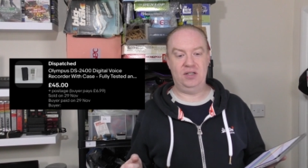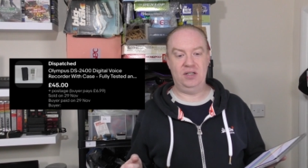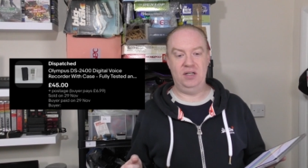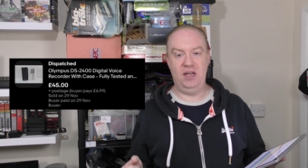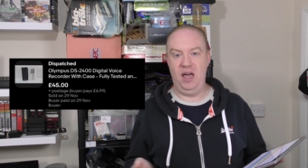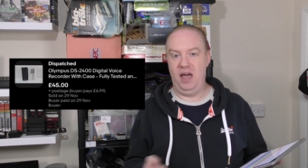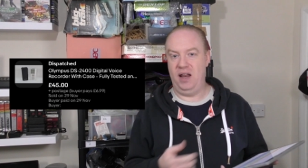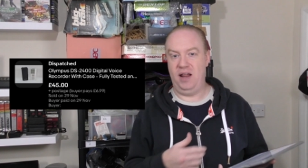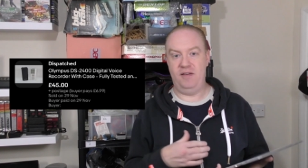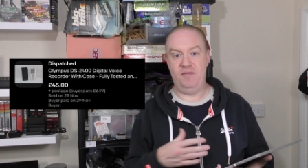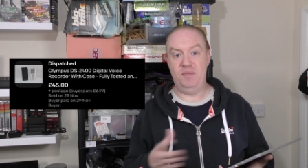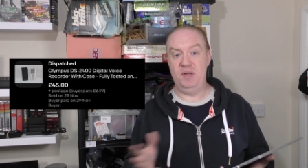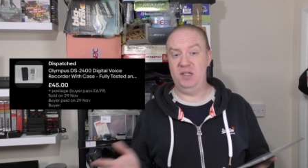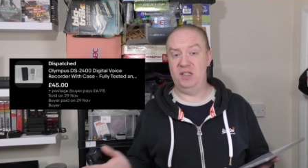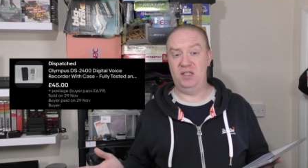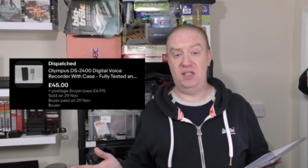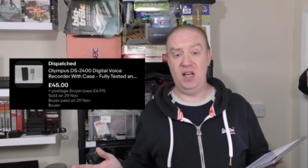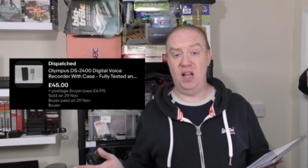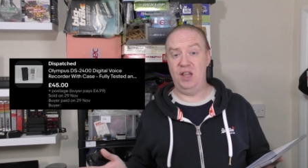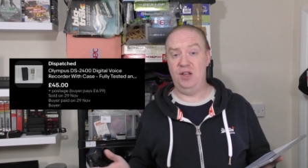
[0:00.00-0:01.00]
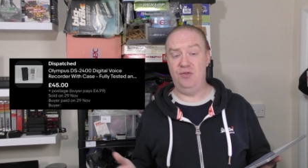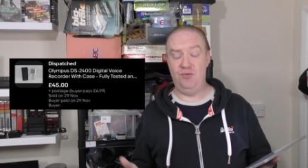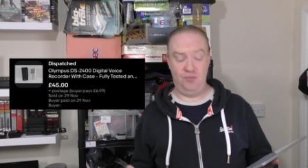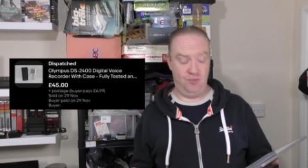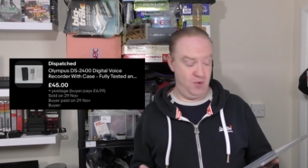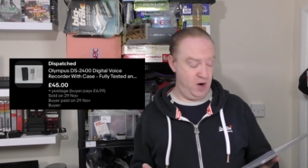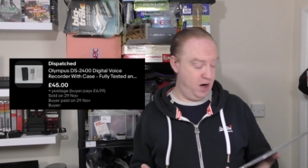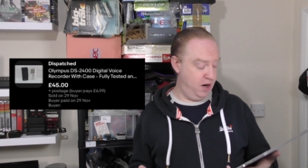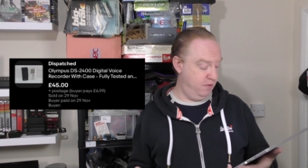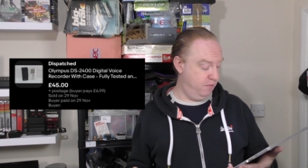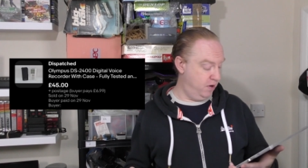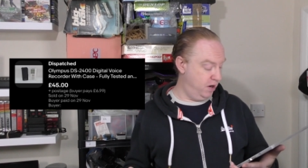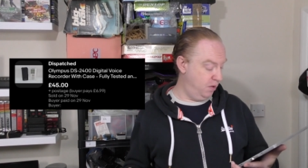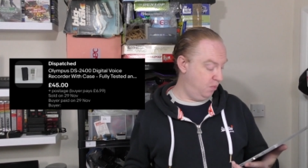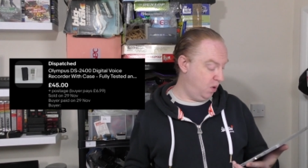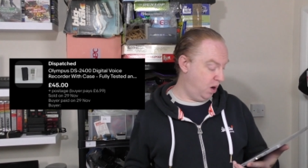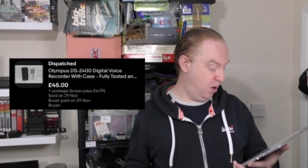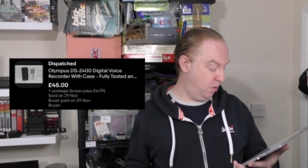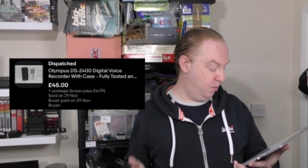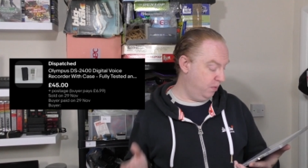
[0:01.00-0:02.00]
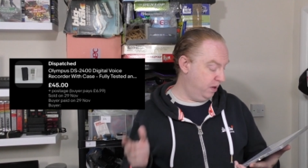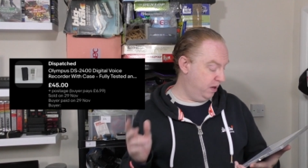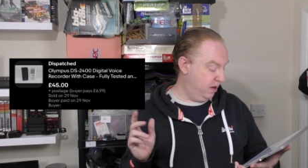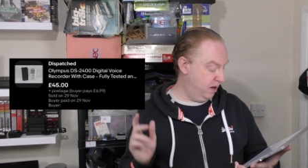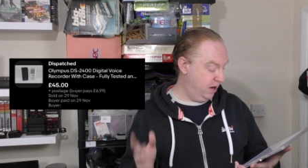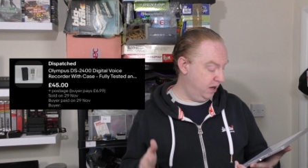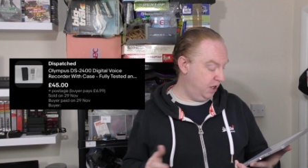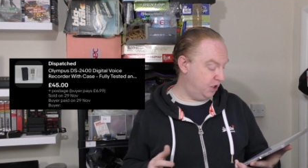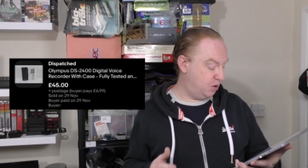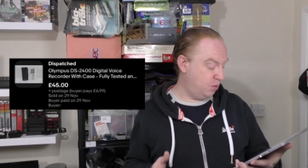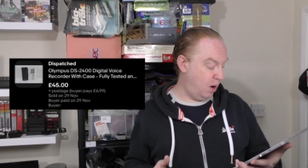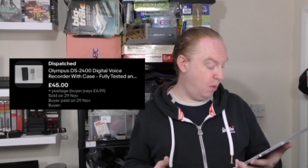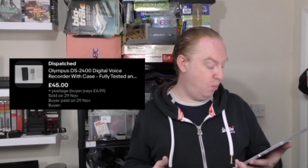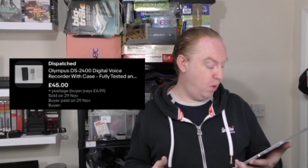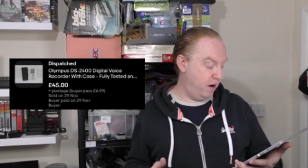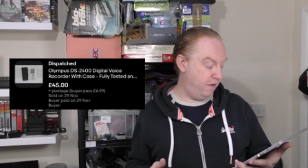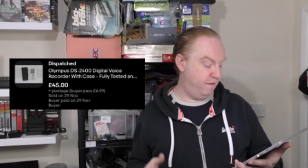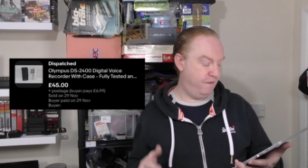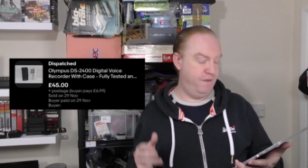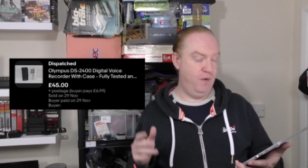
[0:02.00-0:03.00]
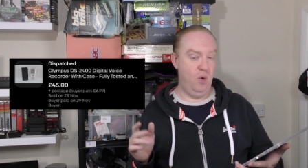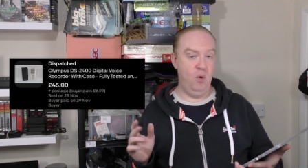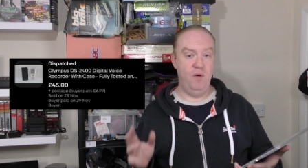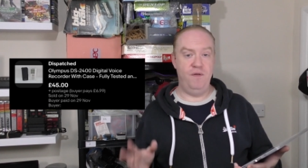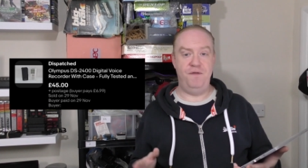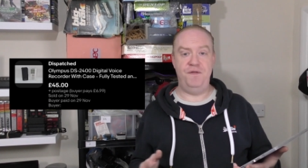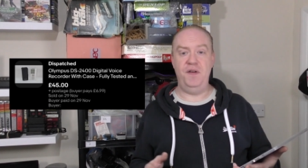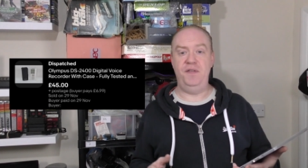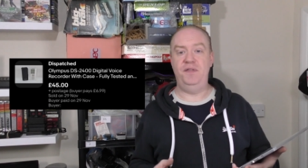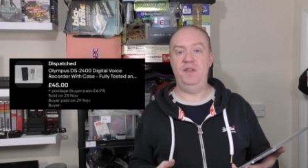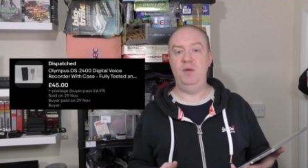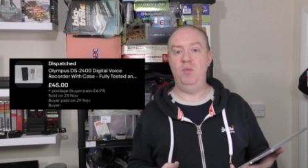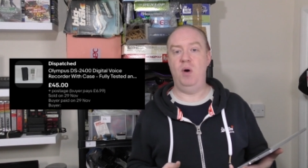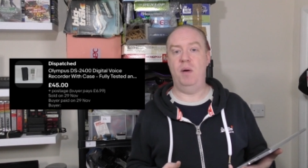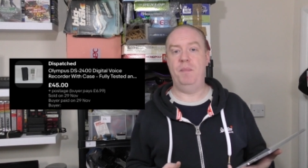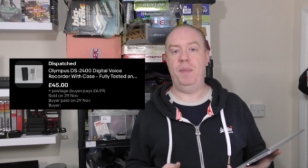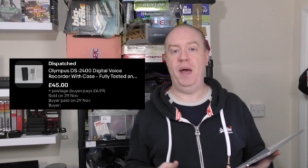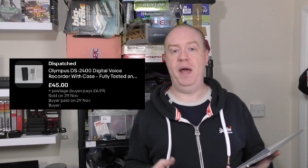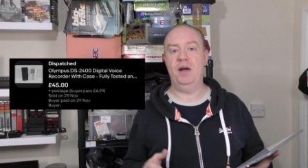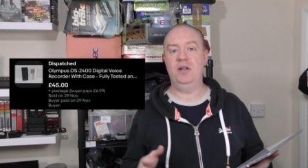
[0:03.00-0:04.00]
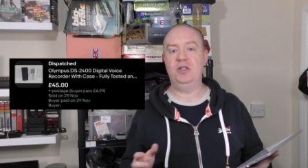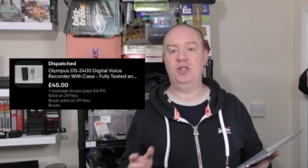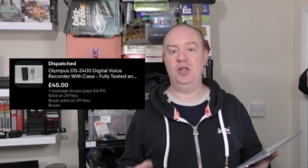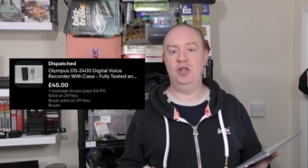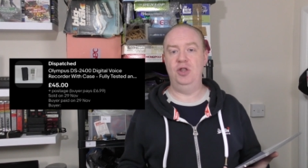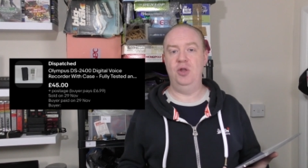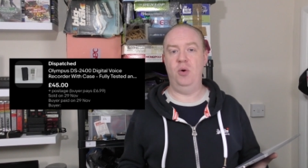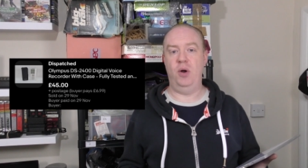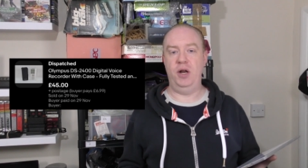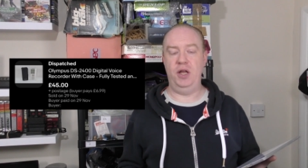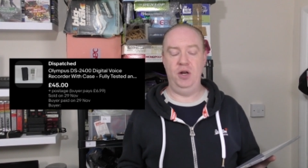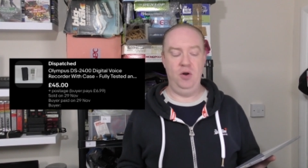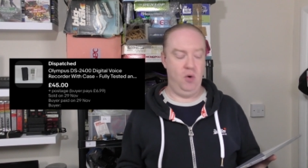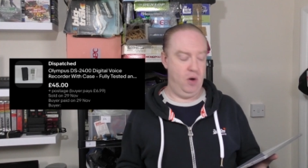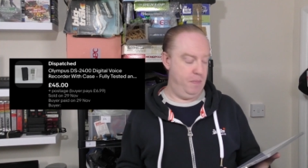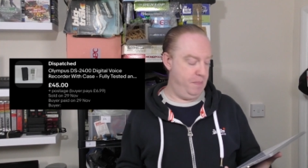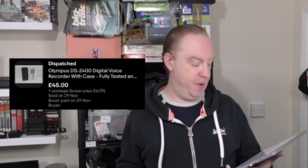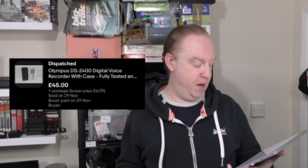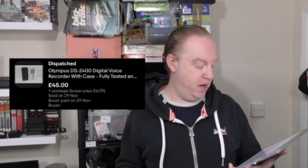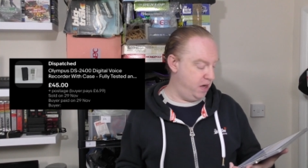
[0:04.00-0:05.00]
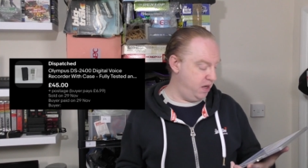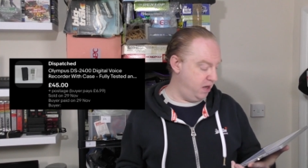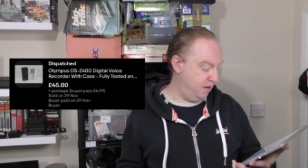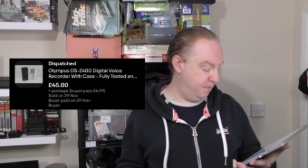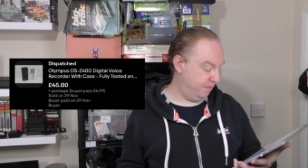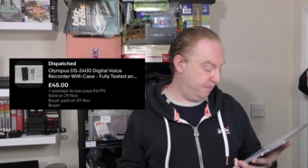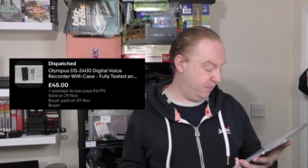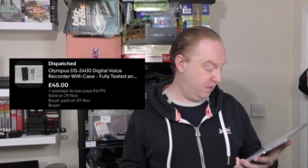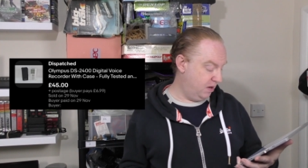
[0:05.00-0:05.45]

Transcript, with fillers: yeah, they've been selling really, really well. This one went for £51.99.